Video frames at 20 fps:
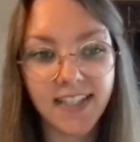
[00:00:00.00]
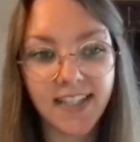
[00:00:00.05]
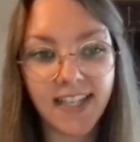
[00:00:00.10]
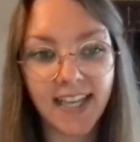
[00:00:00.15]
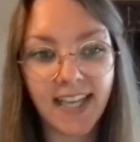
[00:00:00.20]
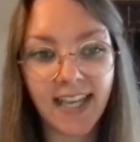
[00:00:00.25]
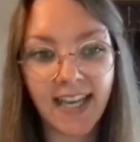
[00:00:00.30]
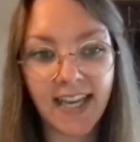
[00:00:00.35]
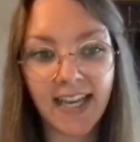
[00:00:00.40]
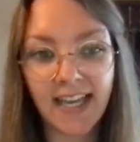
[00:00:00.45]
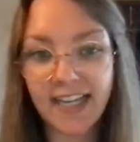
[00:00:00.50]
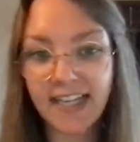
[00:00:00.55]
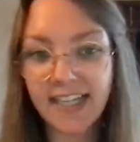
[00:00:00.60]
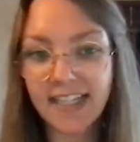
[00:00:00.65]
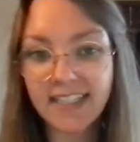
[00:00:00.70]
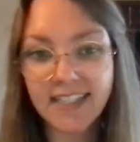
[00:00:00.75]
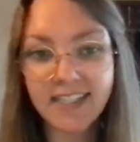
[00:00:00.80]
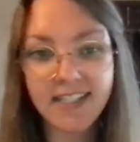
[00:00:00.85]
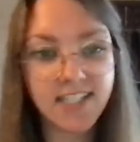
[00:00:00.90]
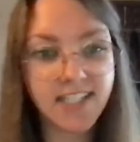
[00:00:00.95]

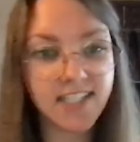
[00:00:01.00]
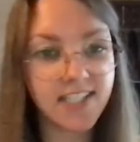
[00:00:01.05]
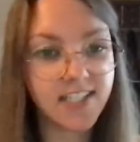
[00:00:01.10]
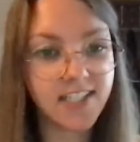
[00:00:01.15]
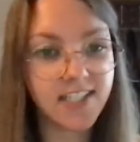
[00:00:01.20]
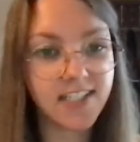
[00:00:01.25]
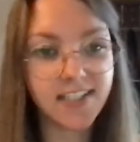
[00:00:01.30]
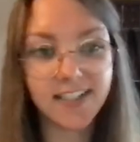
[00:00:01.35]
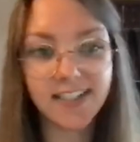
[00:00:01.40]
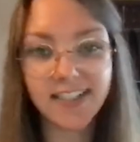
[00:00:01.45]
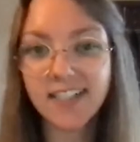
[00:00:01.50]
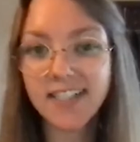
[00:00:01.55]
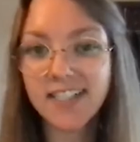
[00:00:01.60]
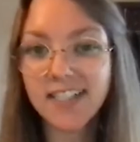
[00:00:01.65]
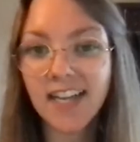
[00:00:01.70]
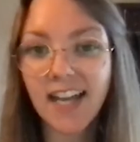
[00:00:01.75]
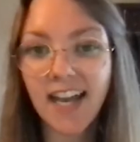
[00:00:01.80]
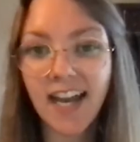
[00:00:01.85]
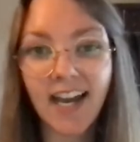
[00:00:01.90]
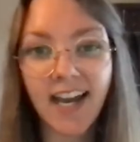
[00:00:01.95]
And
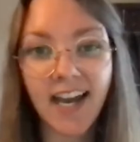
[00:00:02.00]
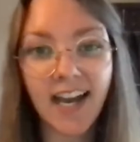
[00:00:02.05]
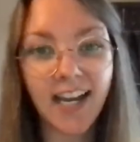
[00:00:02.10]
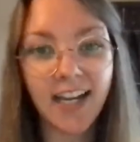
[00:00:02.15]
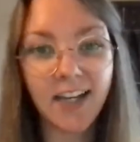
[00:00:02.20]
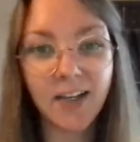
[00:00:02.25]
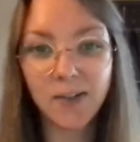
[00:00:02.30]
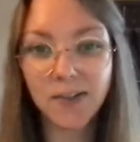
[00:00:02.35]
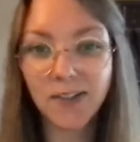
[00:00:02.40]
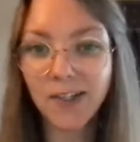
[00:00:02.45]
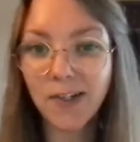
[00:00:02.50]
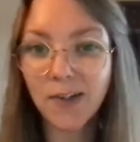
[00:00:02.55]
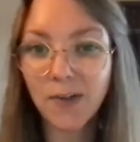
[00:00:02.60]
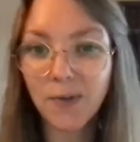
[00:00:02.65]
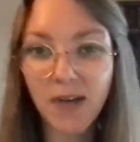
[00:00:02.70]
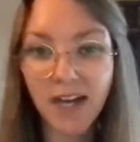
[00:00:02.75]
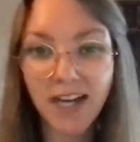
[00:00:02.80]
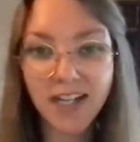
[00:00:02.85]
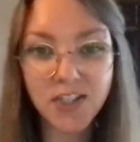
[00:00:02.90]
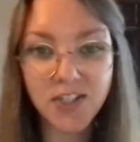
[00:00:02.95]
I don't
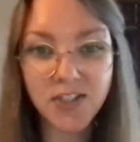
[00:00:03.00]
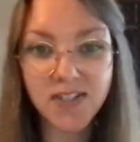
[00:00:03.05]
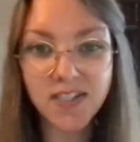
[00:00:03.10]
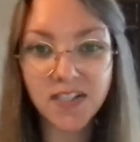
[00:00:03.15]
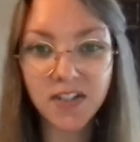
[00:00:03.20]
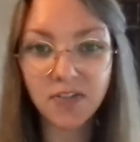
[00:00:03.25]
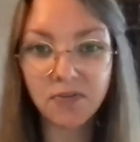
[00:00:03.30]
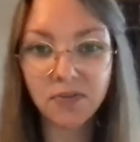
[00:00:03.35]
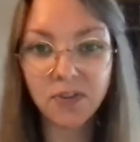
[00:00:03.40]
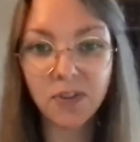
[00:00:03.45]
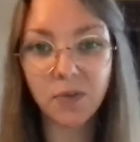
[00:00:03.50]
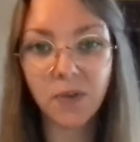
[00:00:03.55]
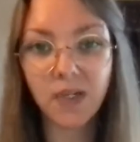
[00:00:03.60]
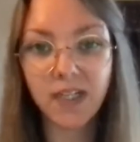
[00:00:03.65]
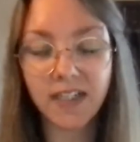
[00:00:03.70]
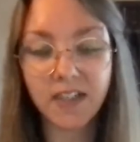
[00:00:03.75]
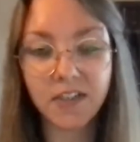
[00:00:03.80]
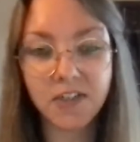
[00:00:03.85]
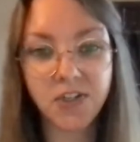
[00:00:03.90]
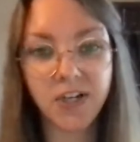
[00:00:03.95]
know, I just didn't feel
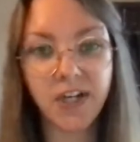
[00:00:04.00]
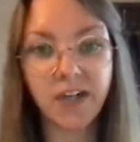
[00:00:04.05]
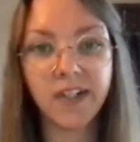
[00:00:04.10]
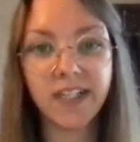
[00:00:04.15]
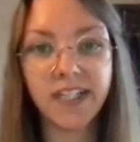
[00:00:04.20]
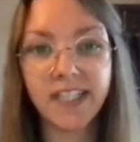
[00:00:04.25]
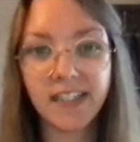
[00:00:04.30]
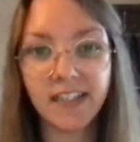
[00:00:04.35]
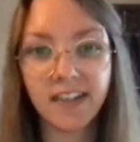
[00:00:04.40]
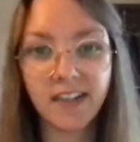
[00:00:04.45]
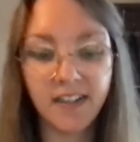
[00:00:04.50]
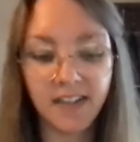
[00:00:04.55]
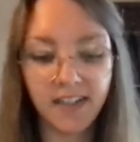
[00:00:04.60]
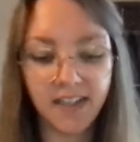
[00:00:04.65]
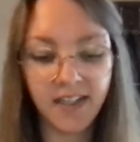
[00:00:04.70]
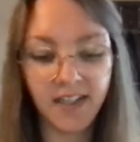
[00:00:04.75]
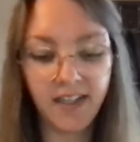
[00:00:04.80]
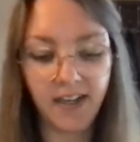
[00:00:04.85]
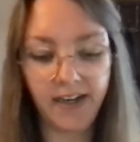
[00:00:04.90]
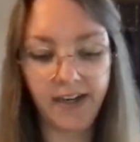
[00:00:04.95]
ready to share it.
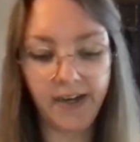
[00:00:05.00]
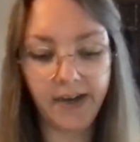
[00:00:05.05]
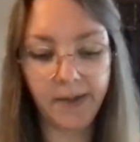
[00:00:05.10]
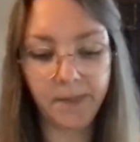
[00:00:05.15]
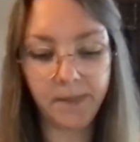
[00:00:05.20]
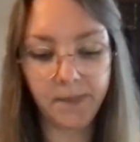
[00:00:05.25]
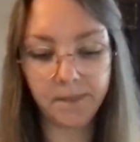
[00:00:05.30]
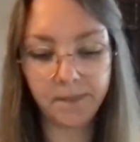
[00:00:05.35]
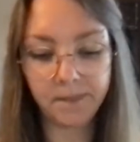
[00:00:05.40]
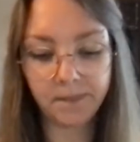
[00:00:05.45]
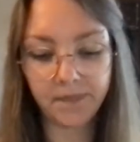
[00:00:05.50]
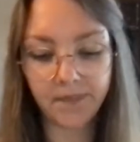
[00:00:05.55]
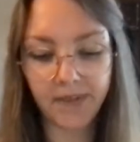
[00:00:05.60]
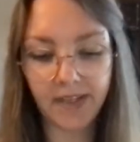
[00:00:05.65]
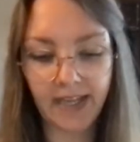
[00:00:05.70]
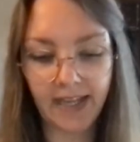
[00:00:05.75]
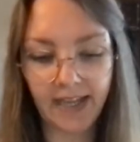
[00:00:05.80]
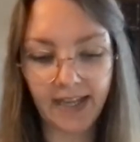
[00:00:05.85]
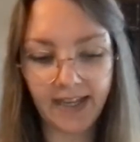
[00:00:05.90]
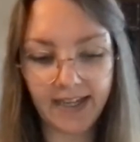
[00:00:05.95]

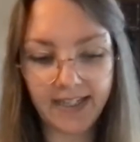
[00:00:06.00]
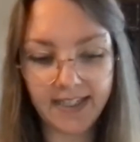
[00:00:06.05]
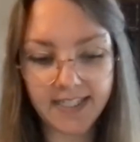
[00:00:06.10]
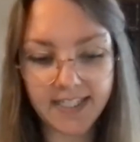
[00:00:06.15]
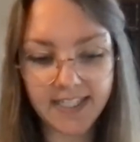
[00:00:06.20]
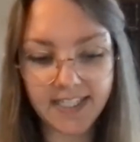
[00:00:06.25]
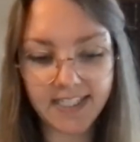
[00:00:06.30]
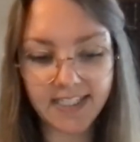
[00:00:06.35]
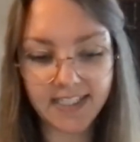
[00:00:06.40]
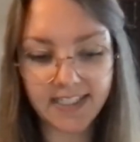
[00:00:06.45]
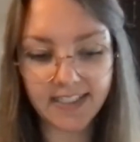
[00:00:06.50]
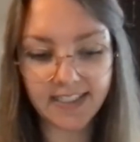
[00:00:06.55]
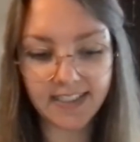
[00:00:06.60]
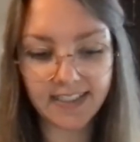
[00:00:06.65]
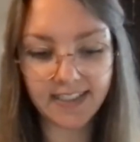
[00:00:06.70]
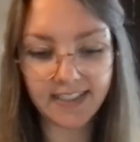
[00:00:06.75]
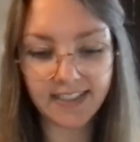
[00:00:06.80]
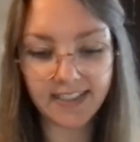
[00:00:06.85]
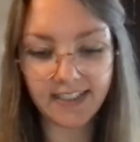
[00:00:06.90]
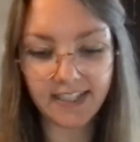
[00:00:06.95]
And
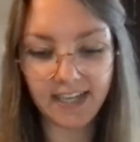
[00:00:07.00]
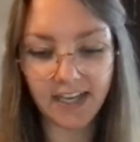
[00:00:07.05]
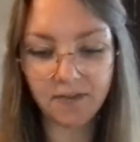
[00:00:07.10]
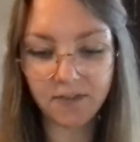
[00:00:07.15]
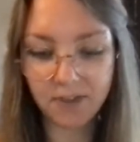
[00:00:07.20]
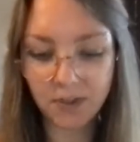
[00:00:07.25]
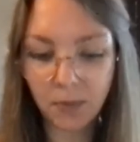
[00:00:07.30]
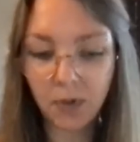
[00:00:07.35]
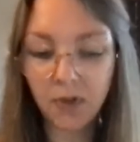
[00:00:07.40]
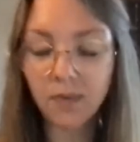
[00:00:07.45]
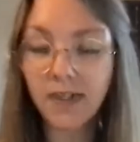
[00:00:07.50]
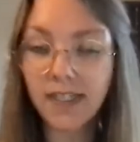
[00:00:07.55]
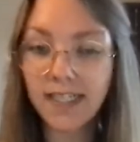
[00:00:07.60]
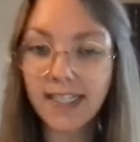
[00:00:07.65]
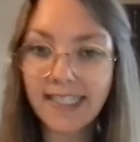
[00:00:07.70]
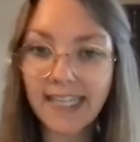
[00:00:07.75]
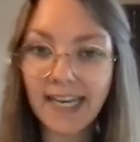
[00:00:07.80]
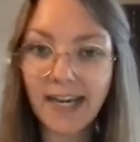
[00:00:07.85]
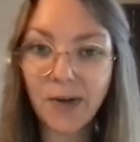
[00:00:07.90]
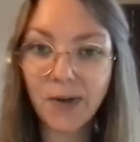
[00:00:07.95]
I feel more ready
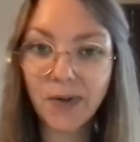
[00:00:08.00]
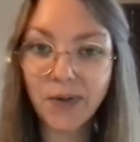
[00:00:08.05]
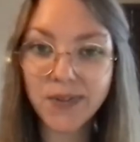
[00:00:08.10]
now.